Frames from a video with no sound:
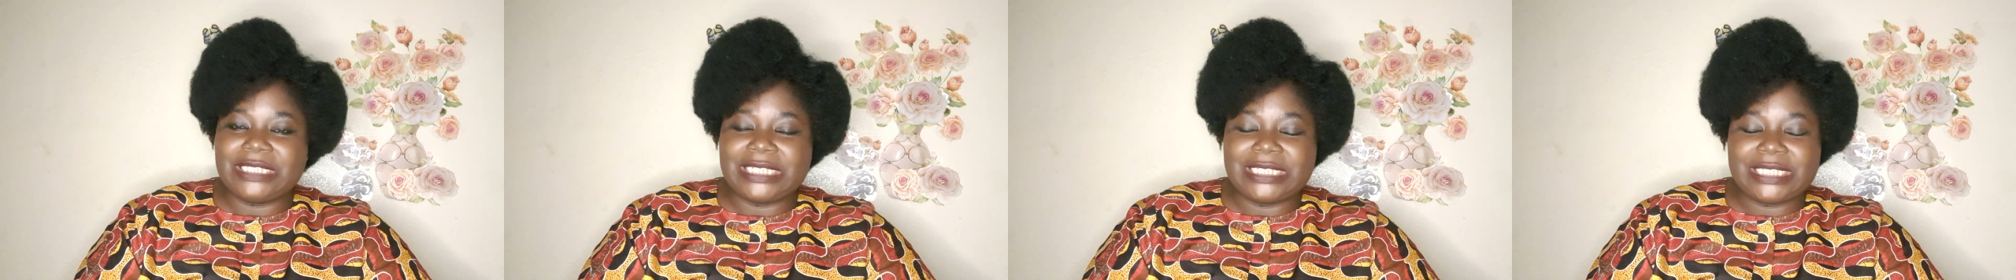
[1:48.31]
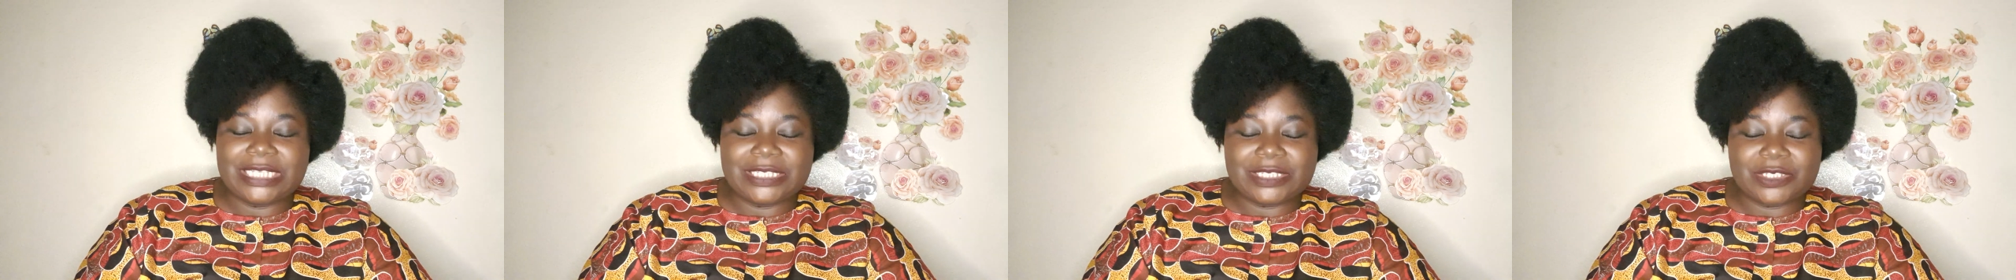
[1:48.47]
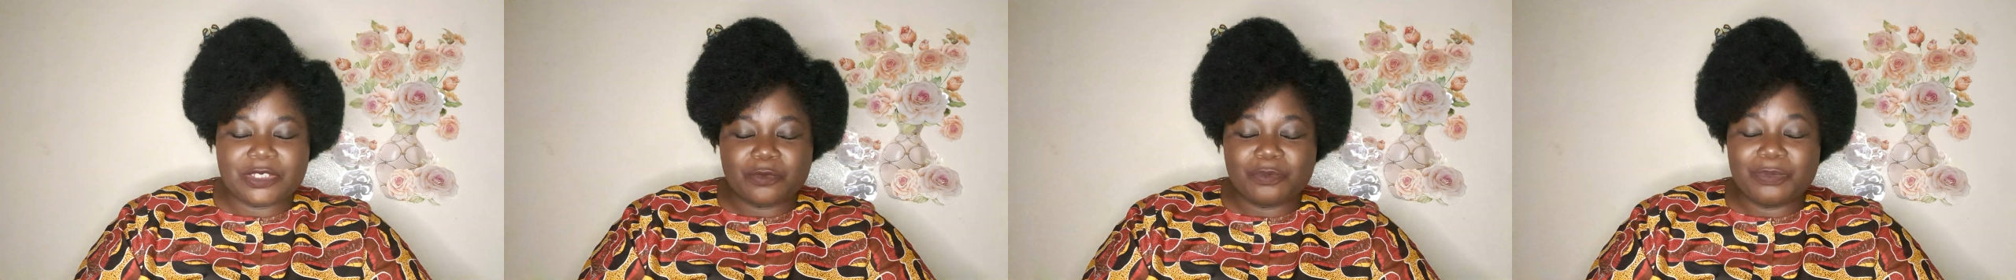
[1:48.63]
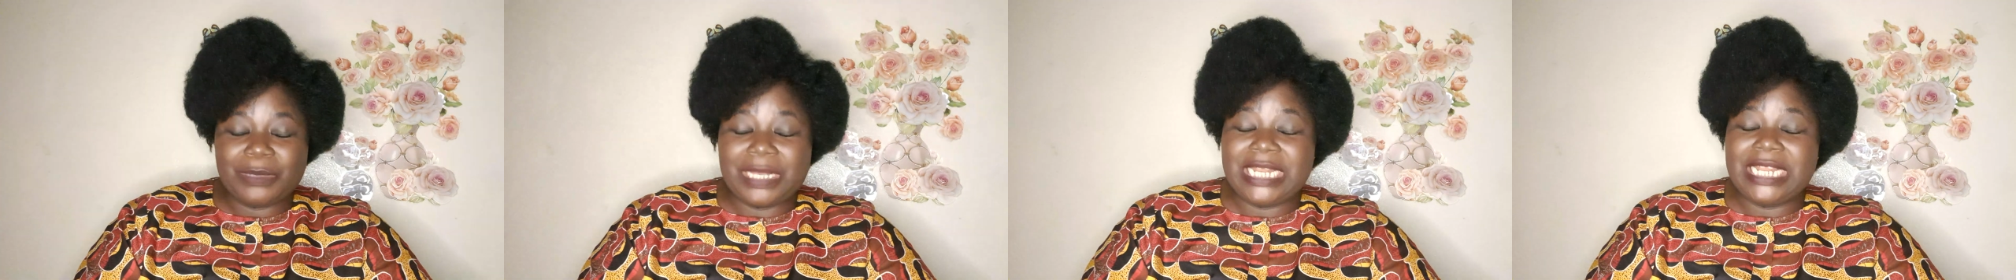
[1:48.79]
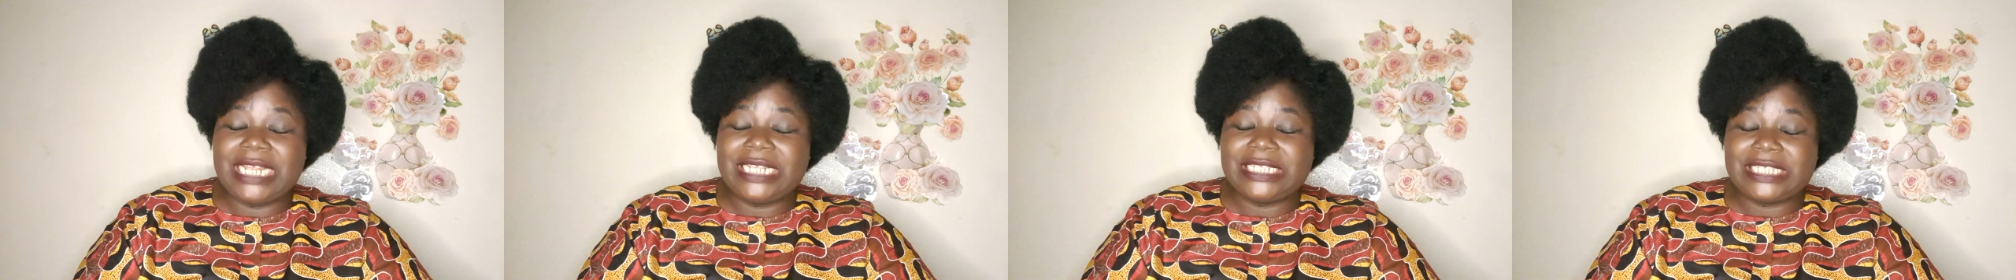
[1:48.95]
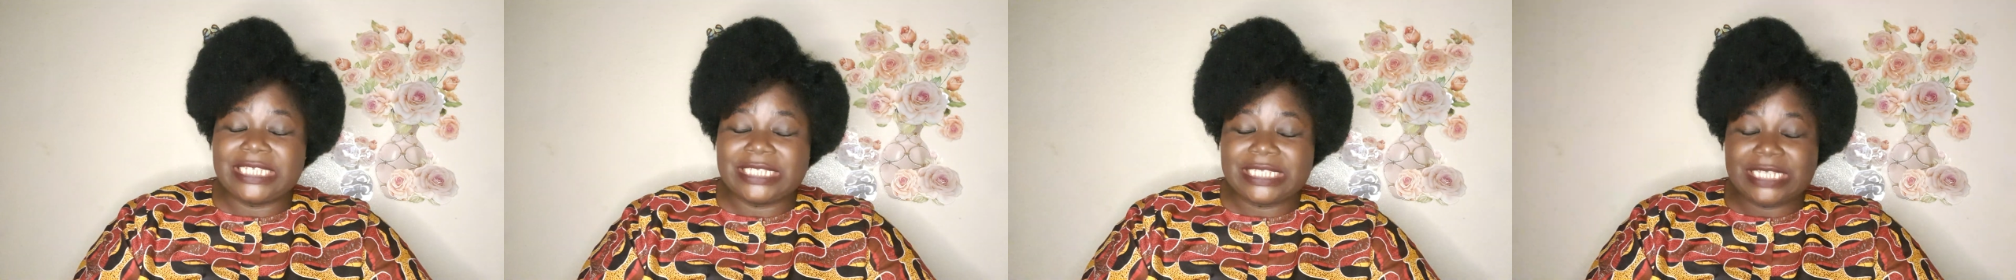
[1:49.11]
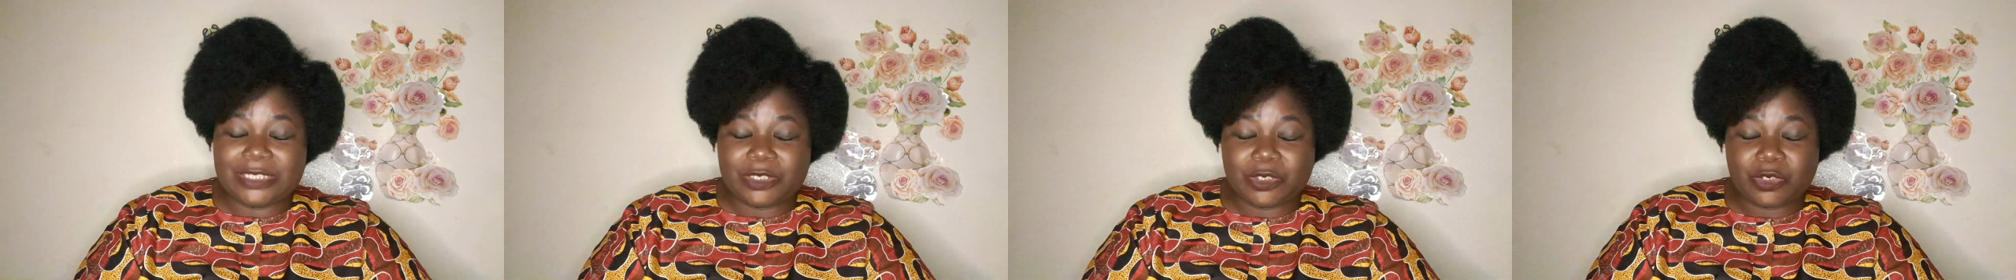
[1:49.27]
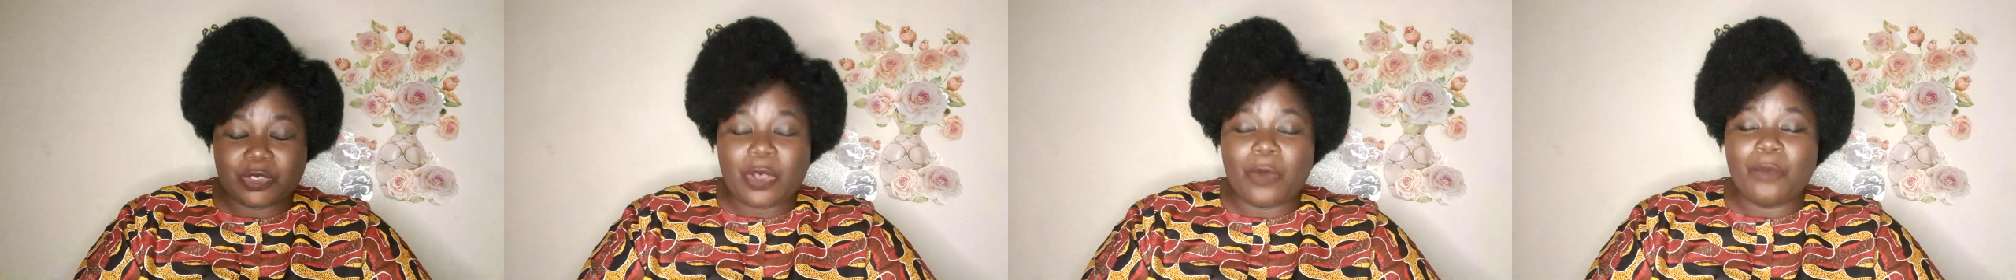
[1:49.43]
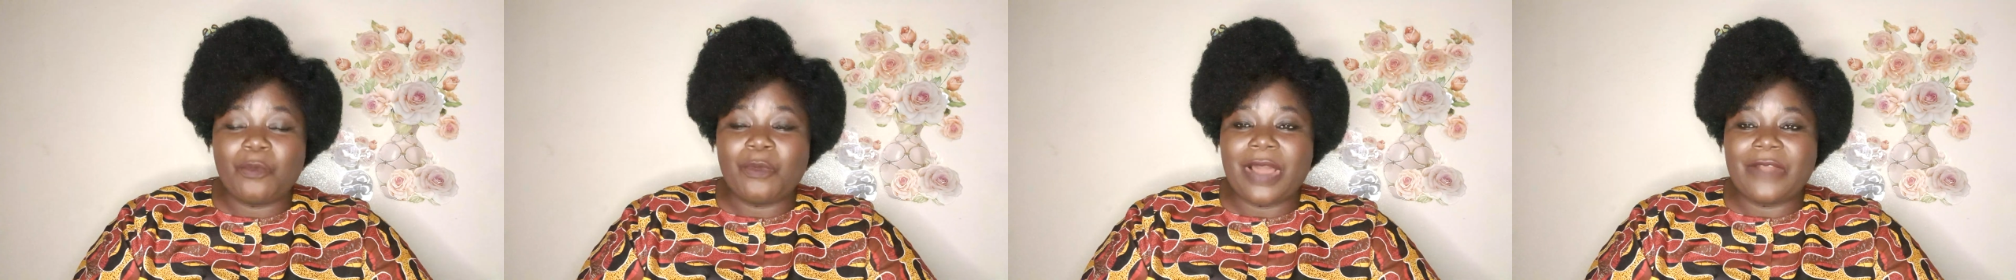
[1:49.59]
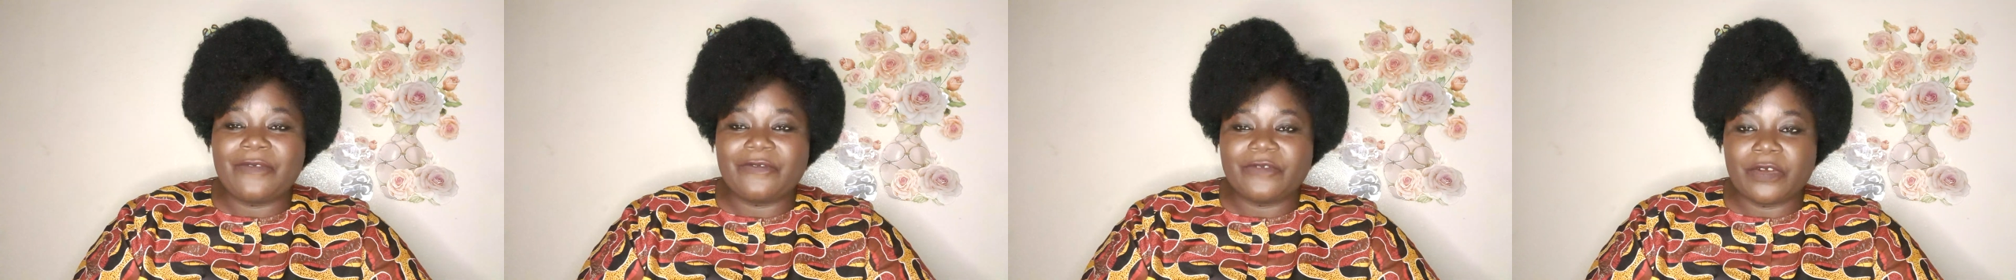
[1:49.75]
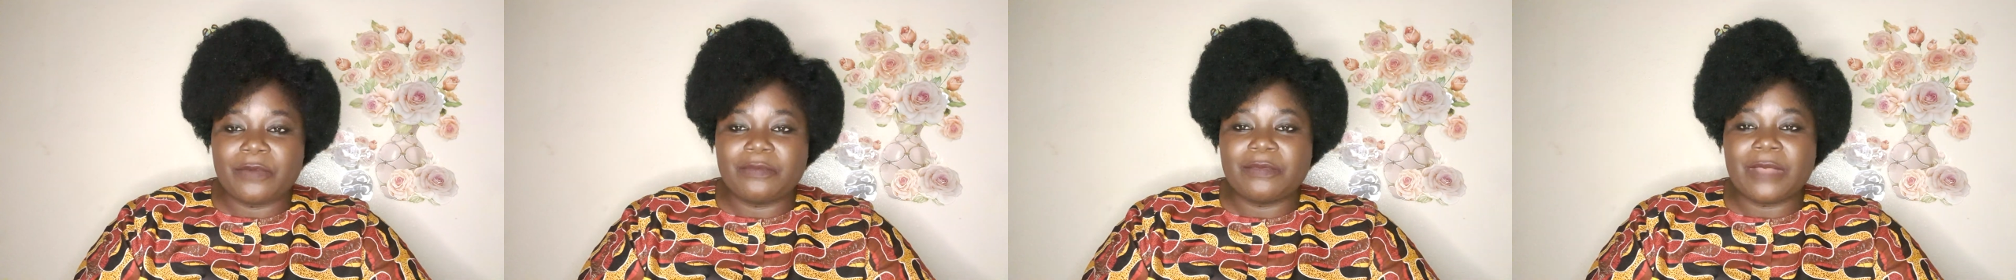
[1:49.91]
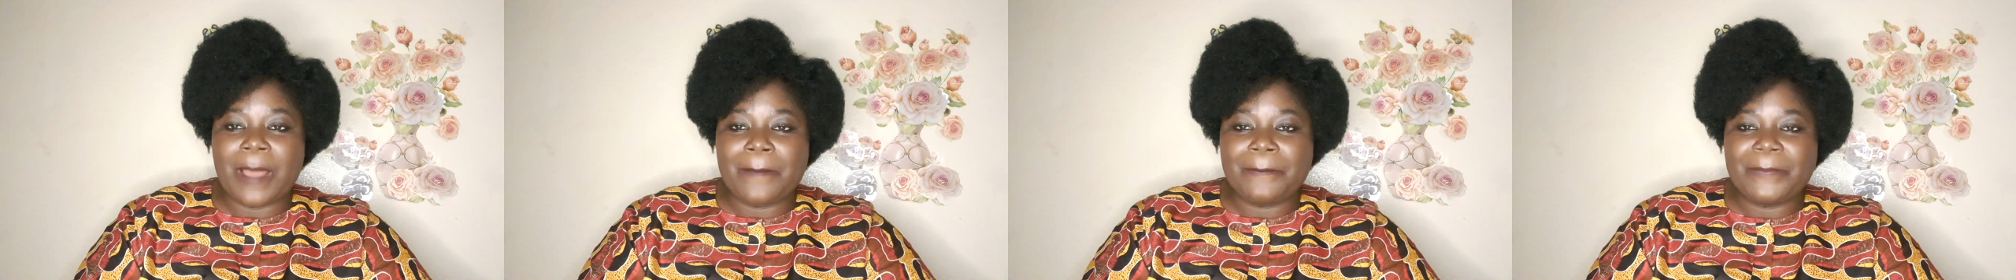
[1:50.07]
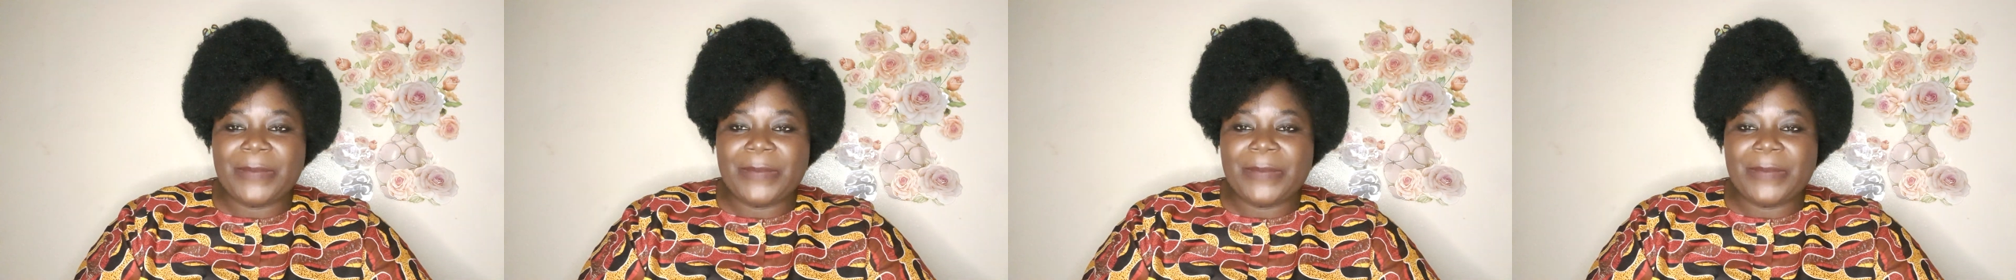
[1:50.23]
This is meaning this is someone from your